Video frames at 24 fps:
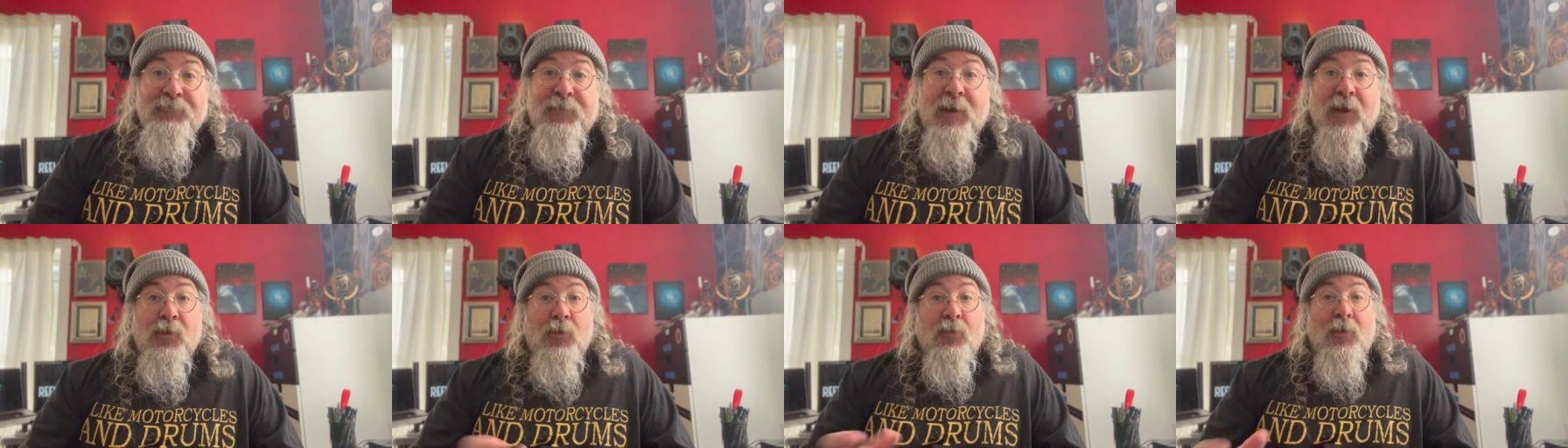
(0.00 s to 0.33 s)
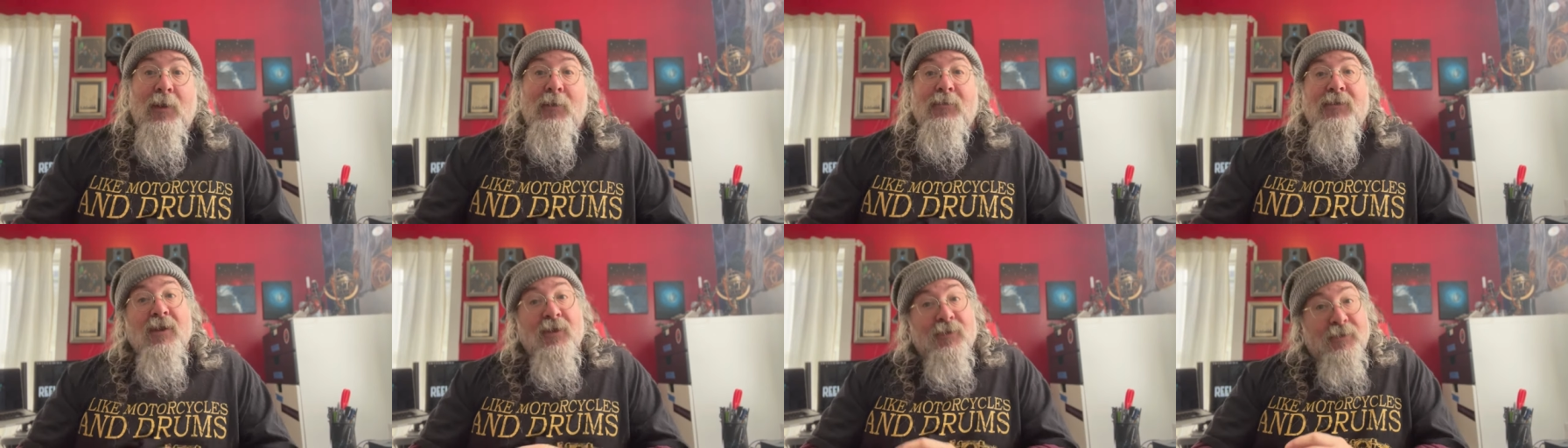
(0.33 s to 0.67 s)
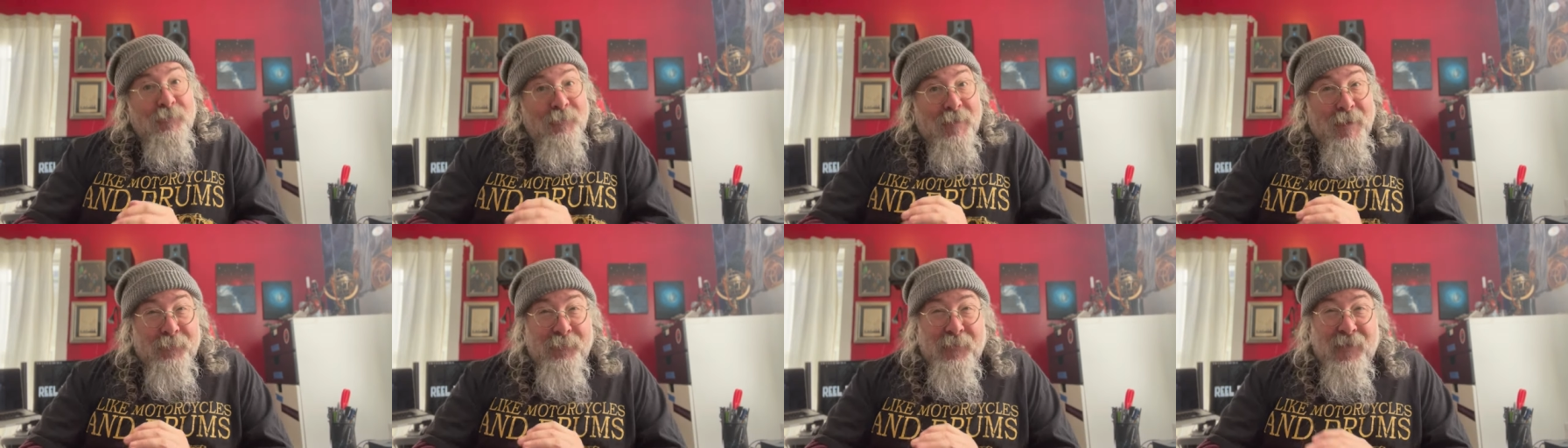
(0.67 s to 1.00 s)
By the way, the
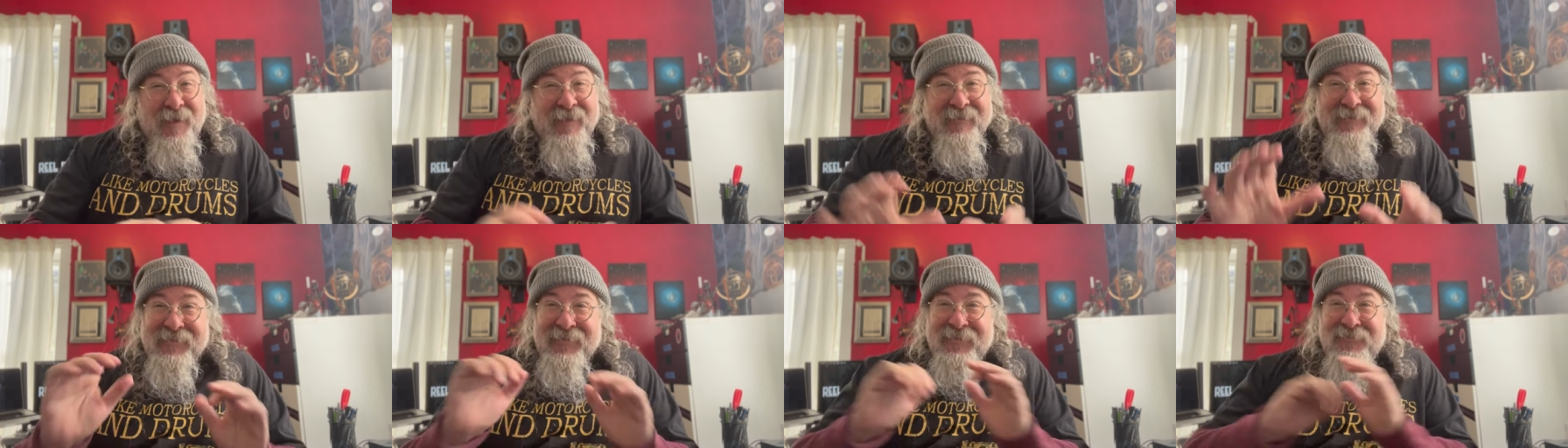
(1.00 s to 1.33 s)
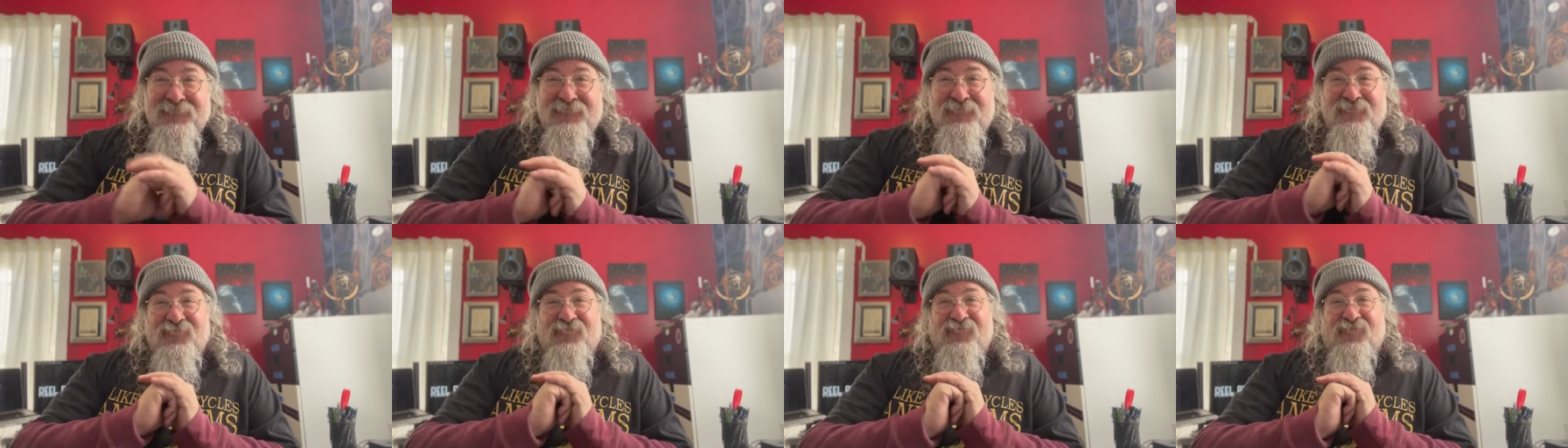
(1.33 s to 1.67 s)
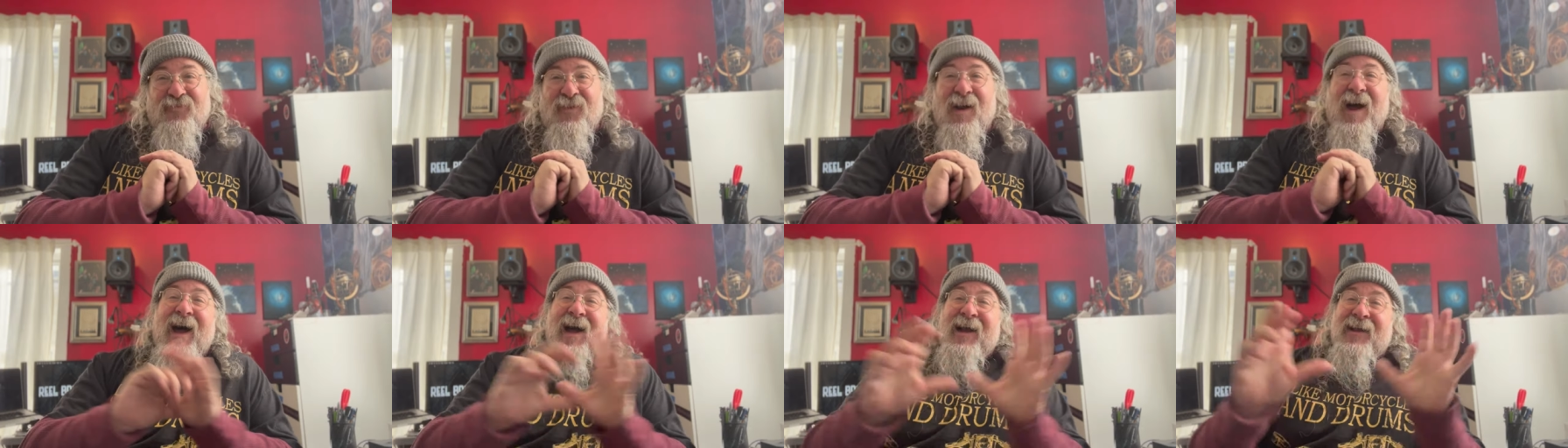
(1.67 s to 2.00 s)
Tilta matte box
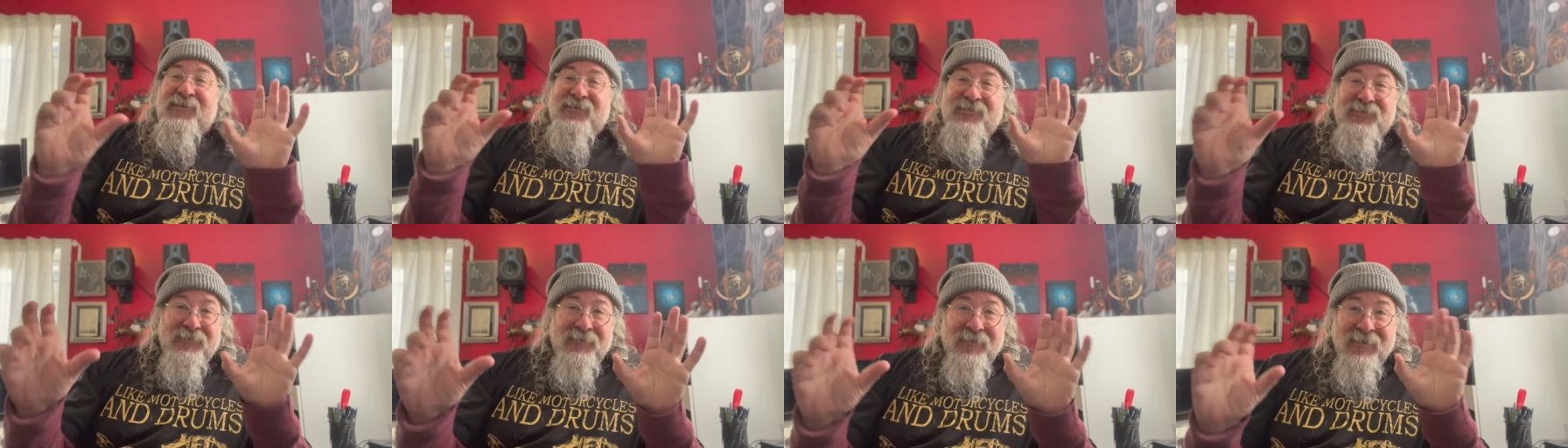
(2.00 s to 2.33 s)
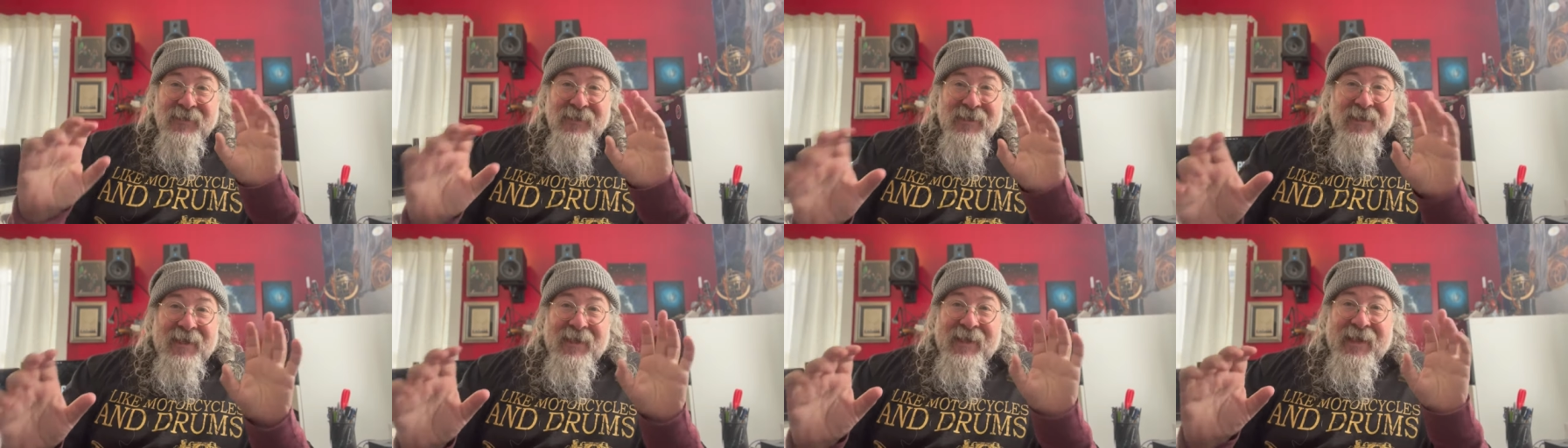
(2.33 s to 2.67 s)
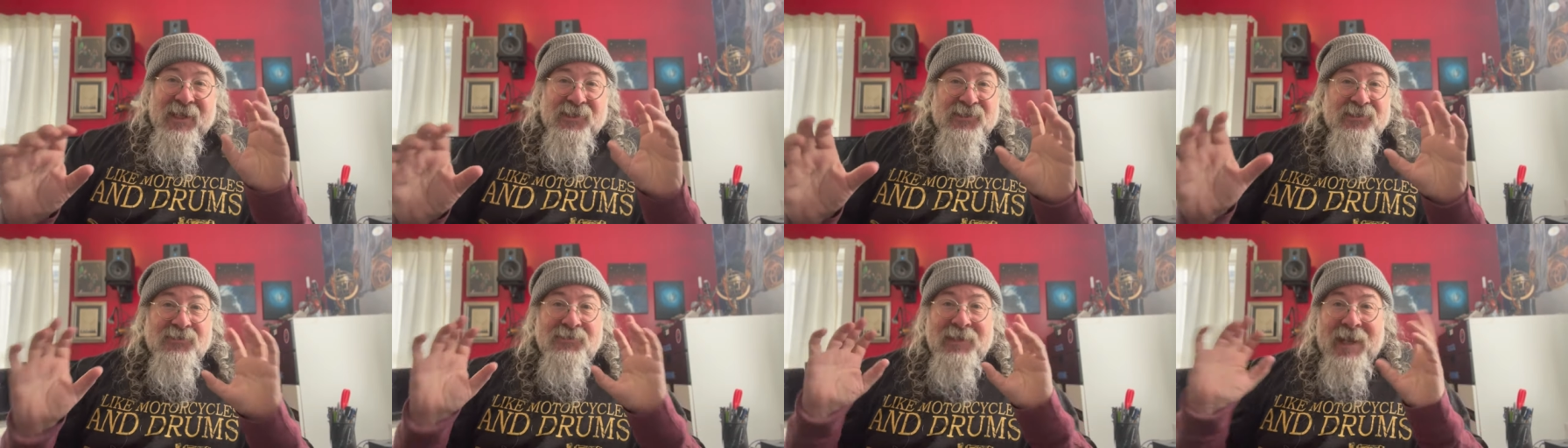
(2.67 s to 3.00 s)
rocks.
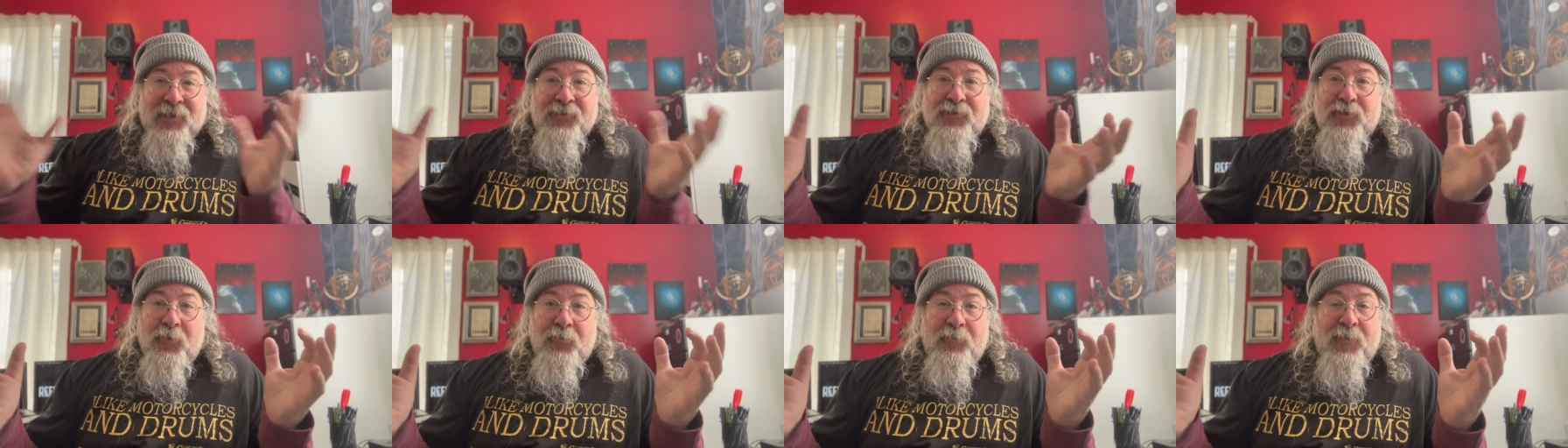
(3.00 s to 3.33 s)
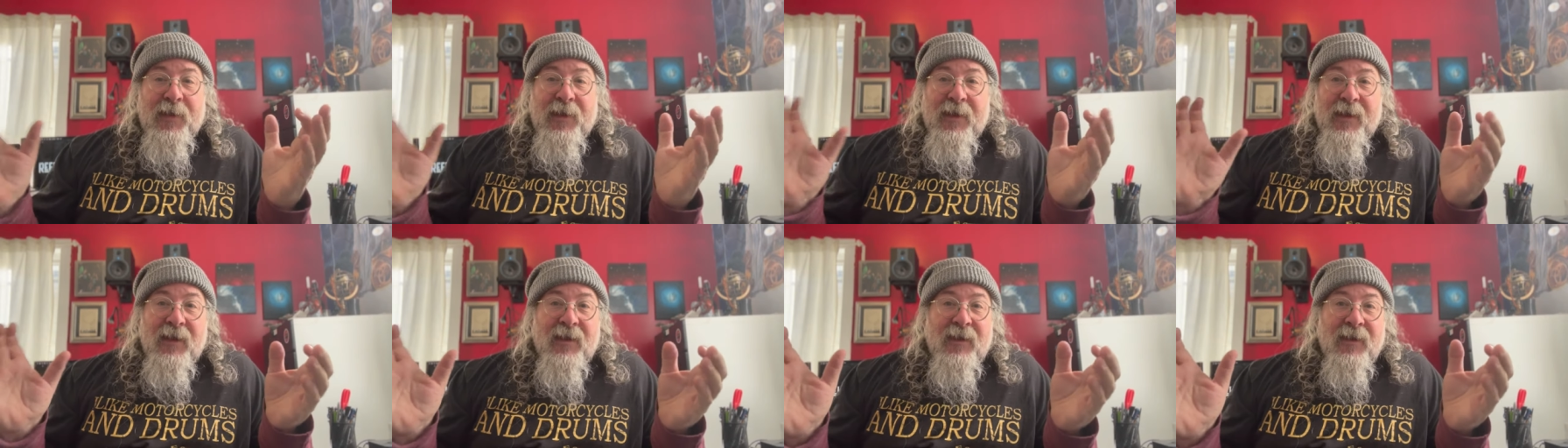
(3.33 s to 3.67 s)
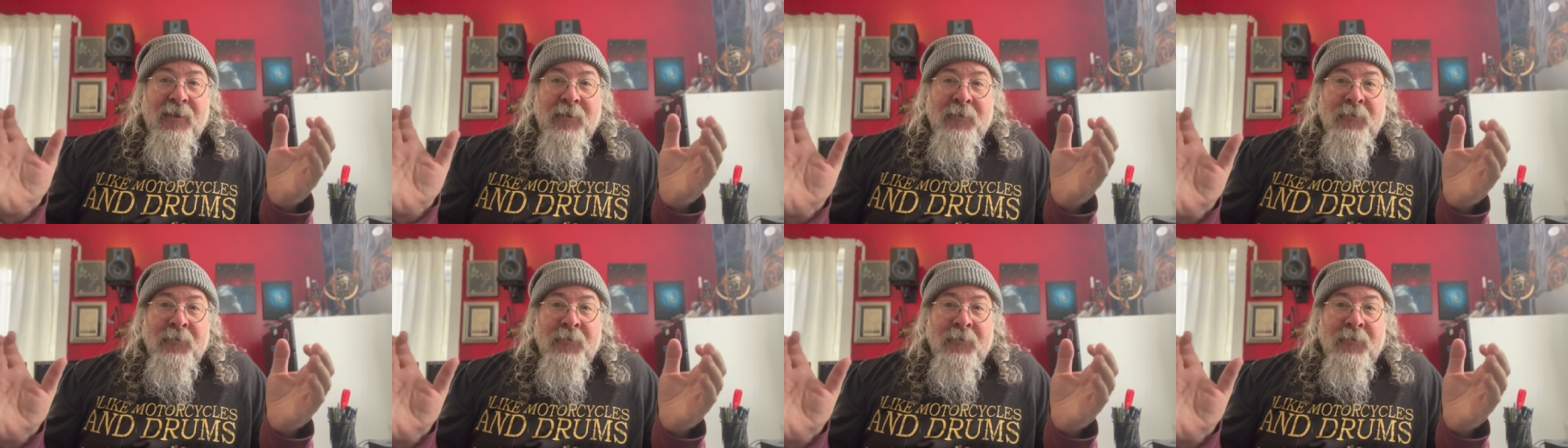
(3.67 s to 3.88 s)
It's not too big.